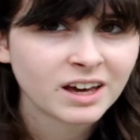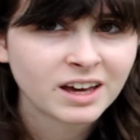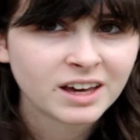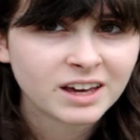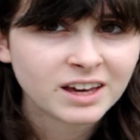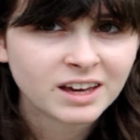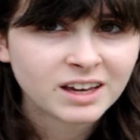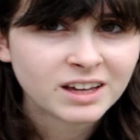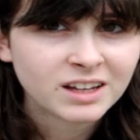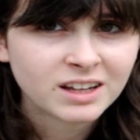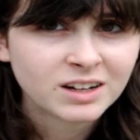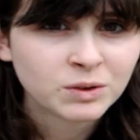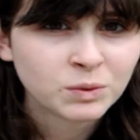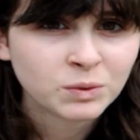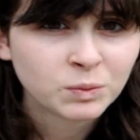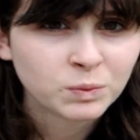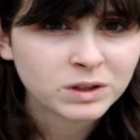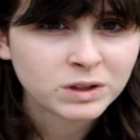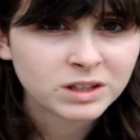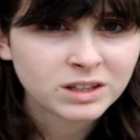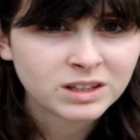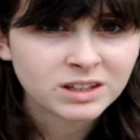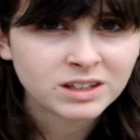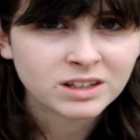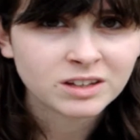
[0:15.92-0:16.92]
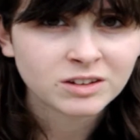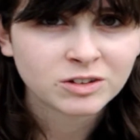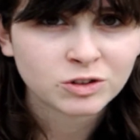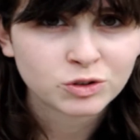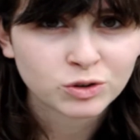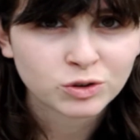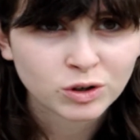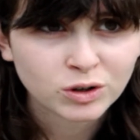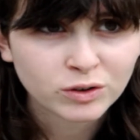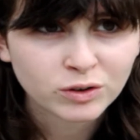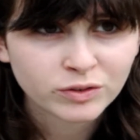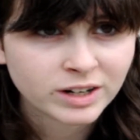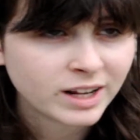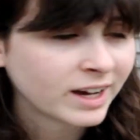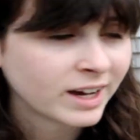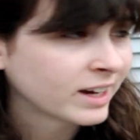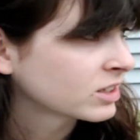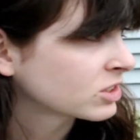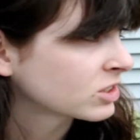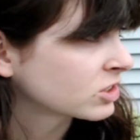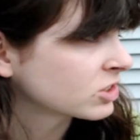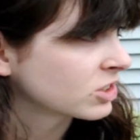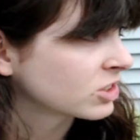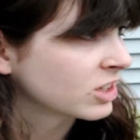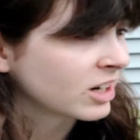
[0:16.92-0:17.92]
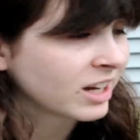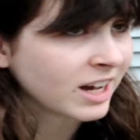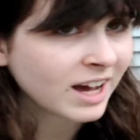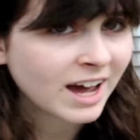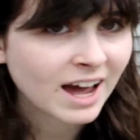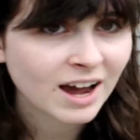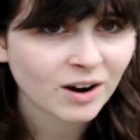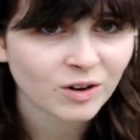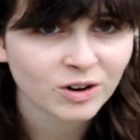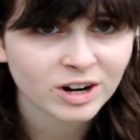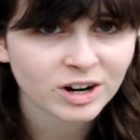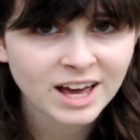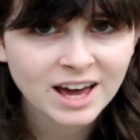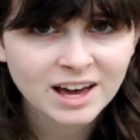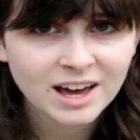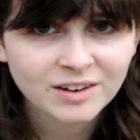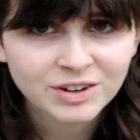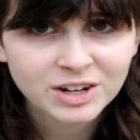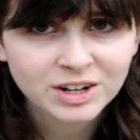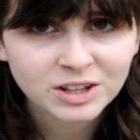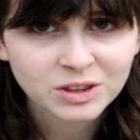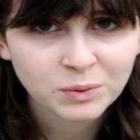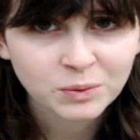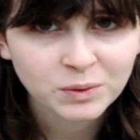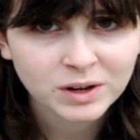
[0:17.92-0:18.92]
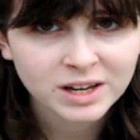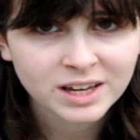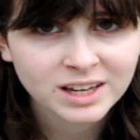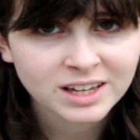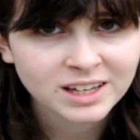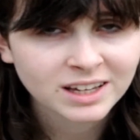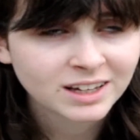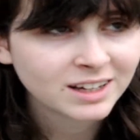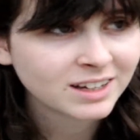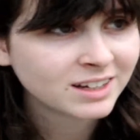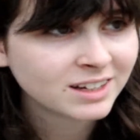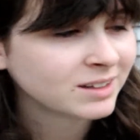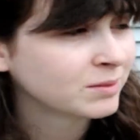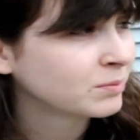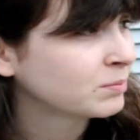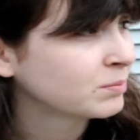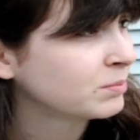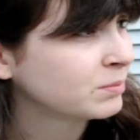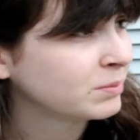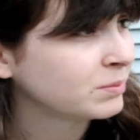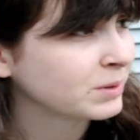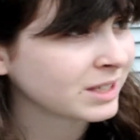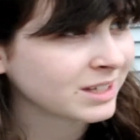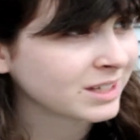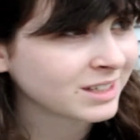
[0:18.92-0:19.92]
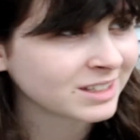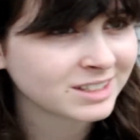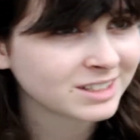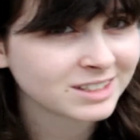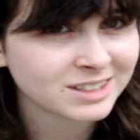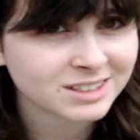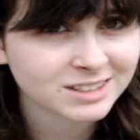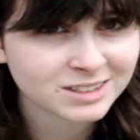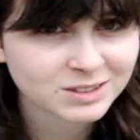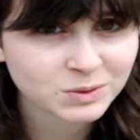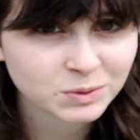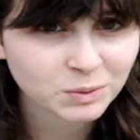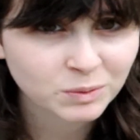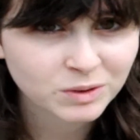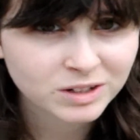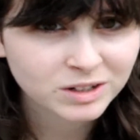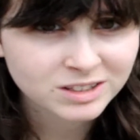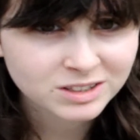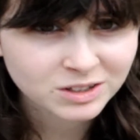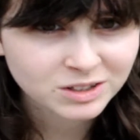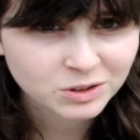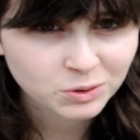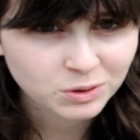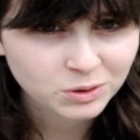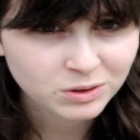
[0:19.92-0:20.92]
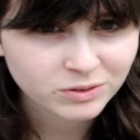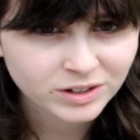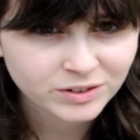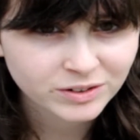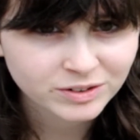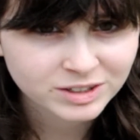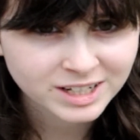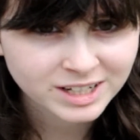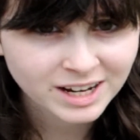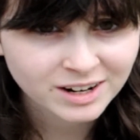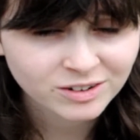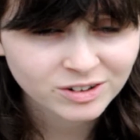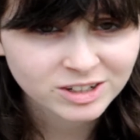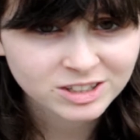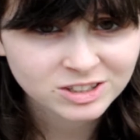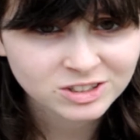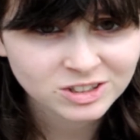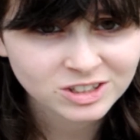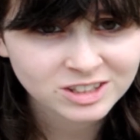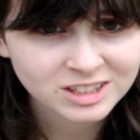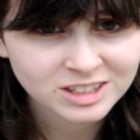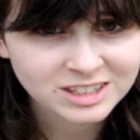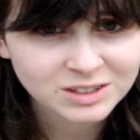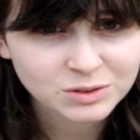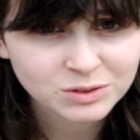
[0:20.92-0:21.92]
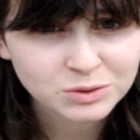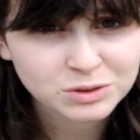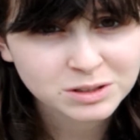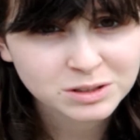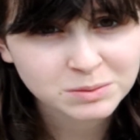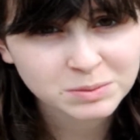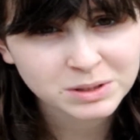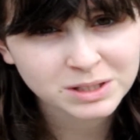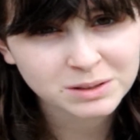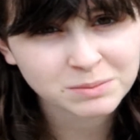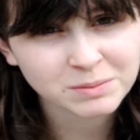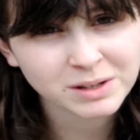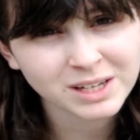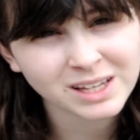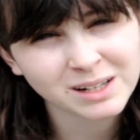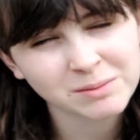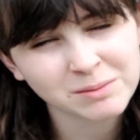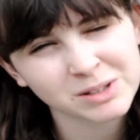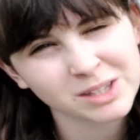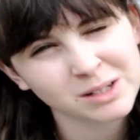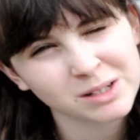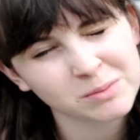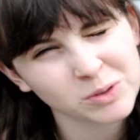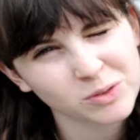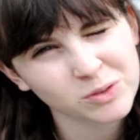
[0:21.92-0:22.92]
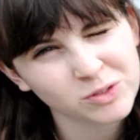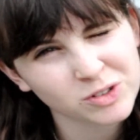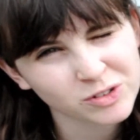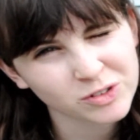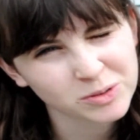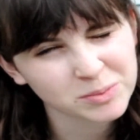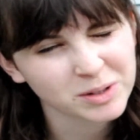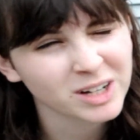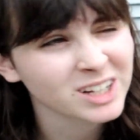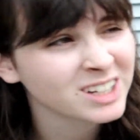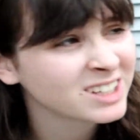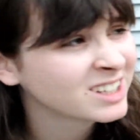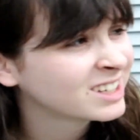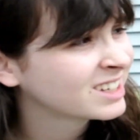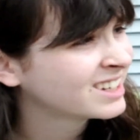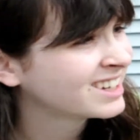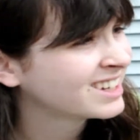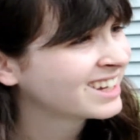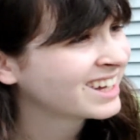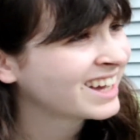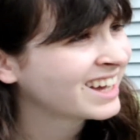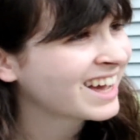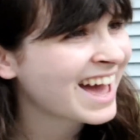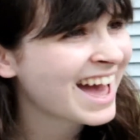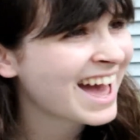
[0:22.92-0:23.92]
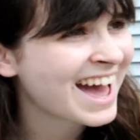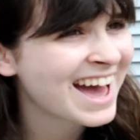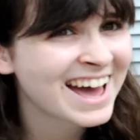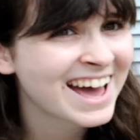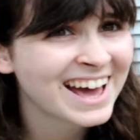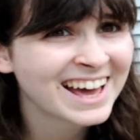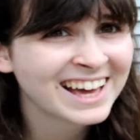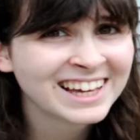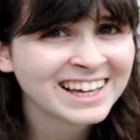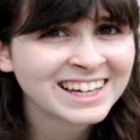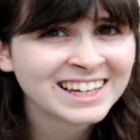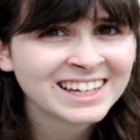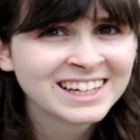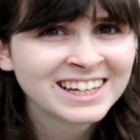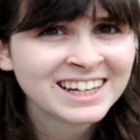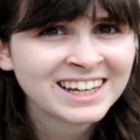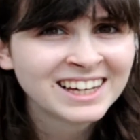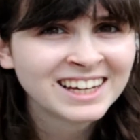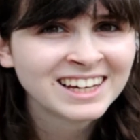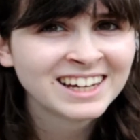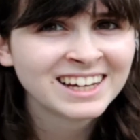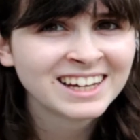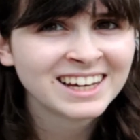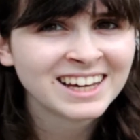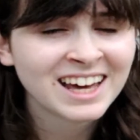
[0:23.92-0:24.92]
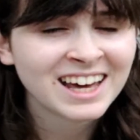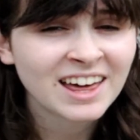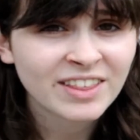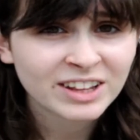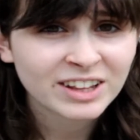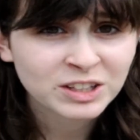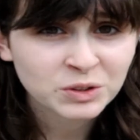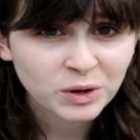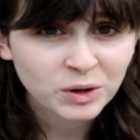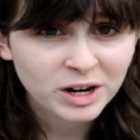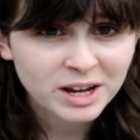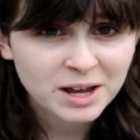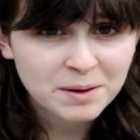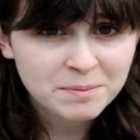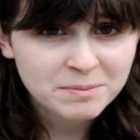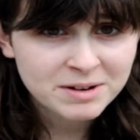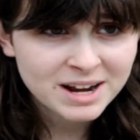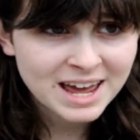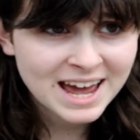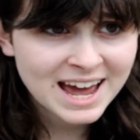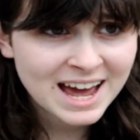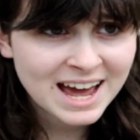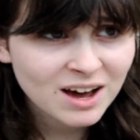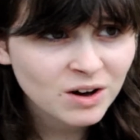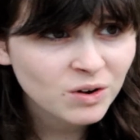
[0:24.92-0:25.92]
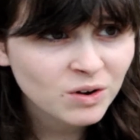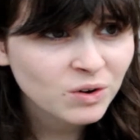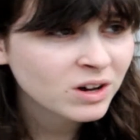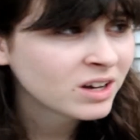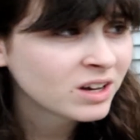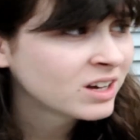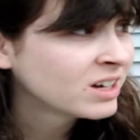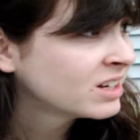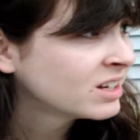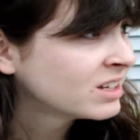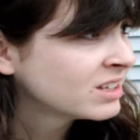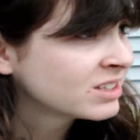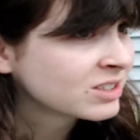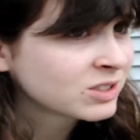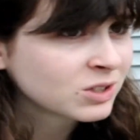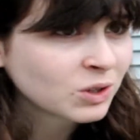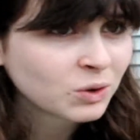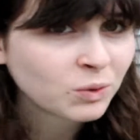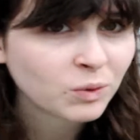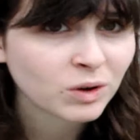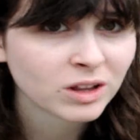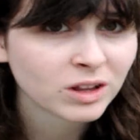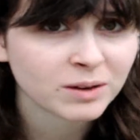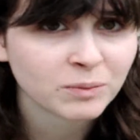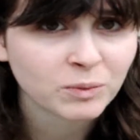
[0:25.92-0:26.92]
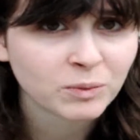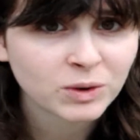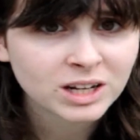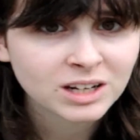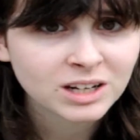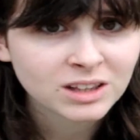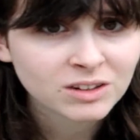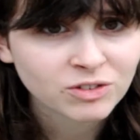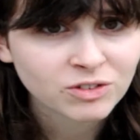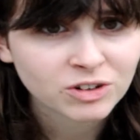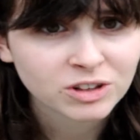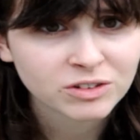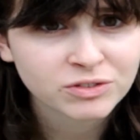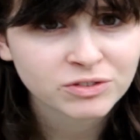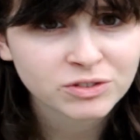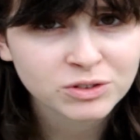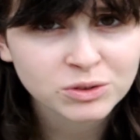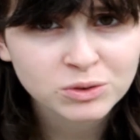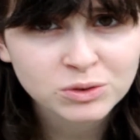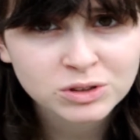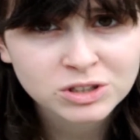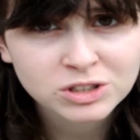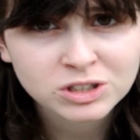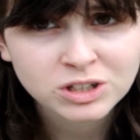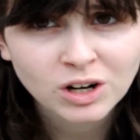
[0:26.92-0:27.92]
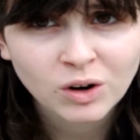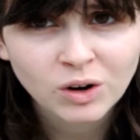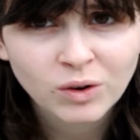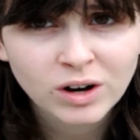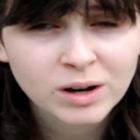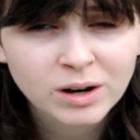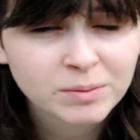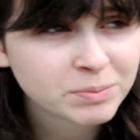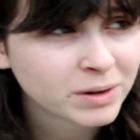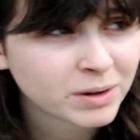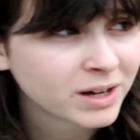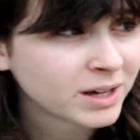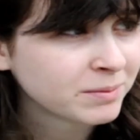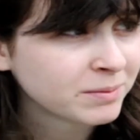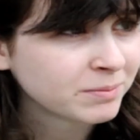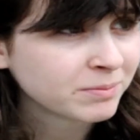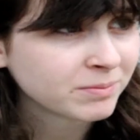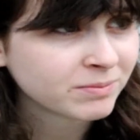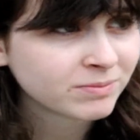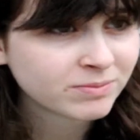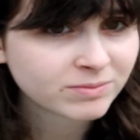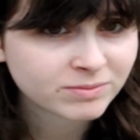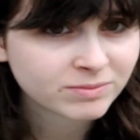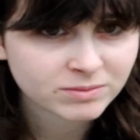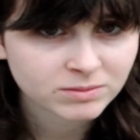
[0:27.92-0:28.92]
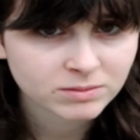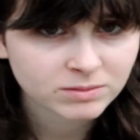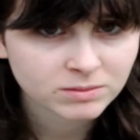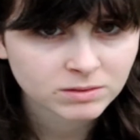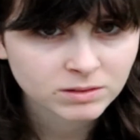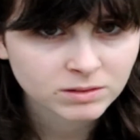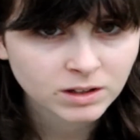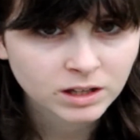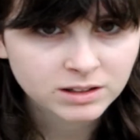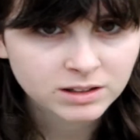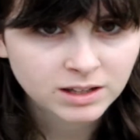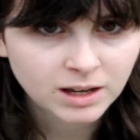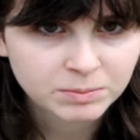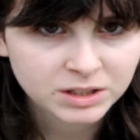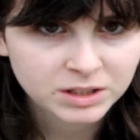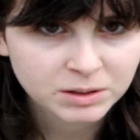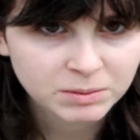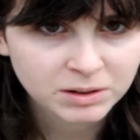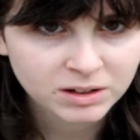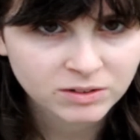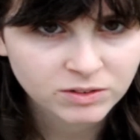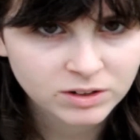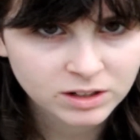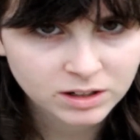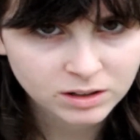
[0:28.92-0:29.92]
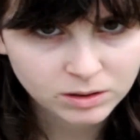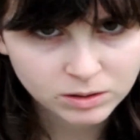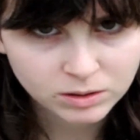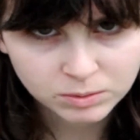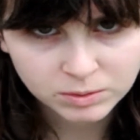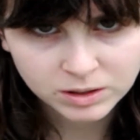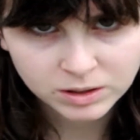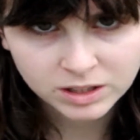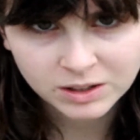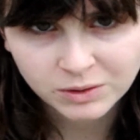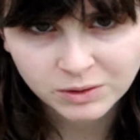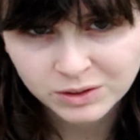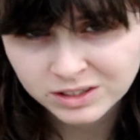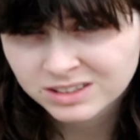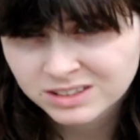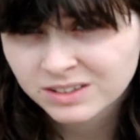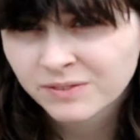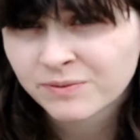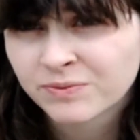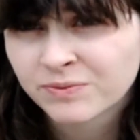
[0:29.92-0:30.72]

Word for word: And we drove an extra hour and a half out of the way because we wanted to go to our favorite Thai restaurant that used to be in Maine, but then moved to Vermont. And that's where I am now. So while I'm waiting for the food to show up, I'm attempting to make a but anyways,